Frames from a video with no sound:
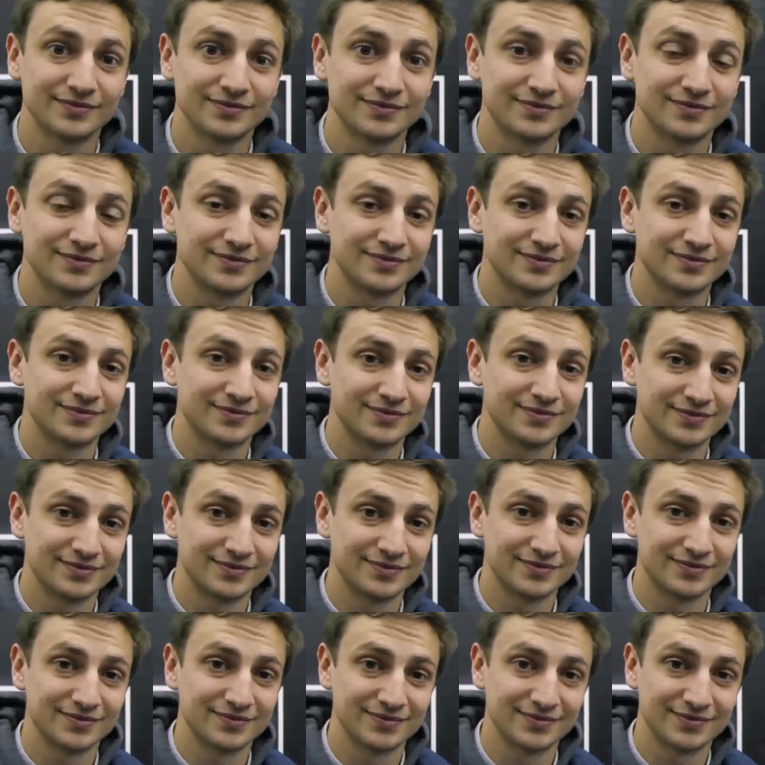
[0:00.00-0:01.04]

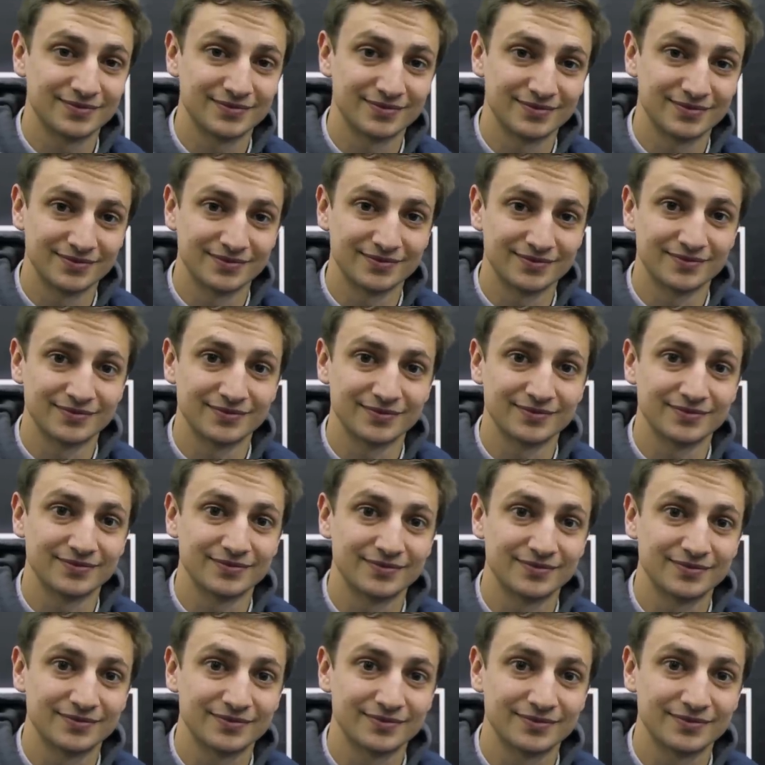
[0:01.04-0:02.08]

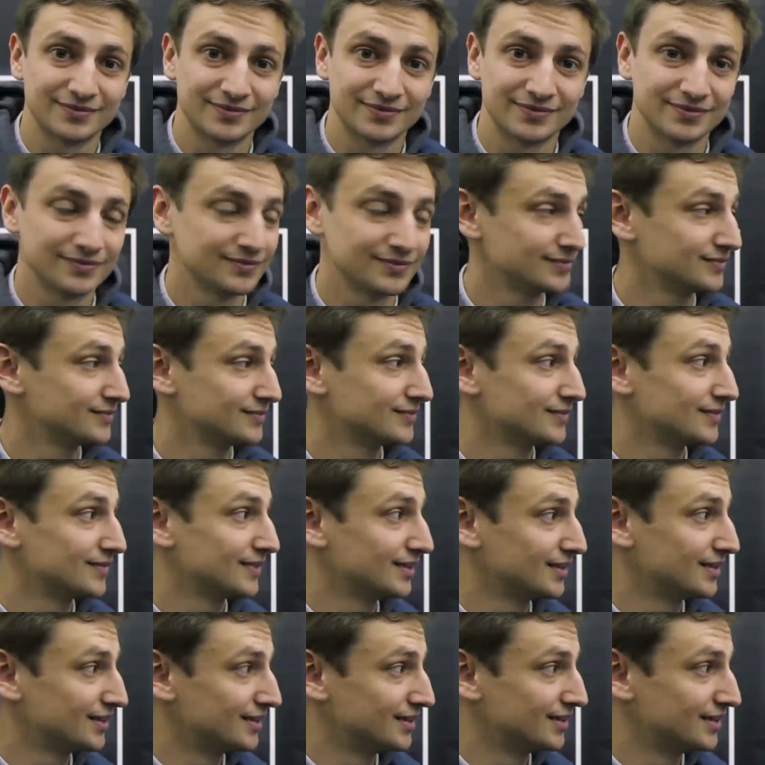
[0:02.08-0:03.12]

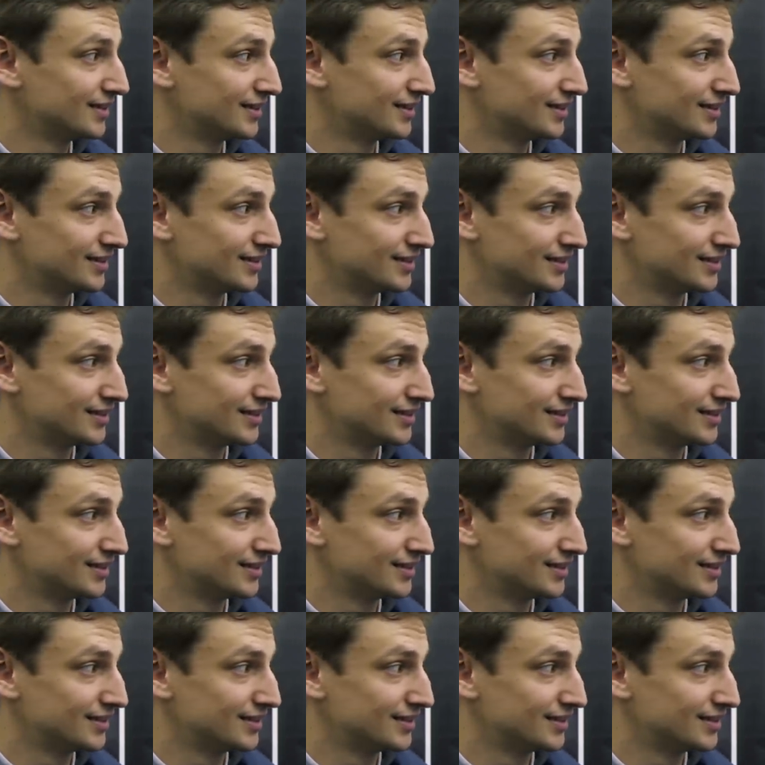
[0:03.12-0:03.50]
(silent)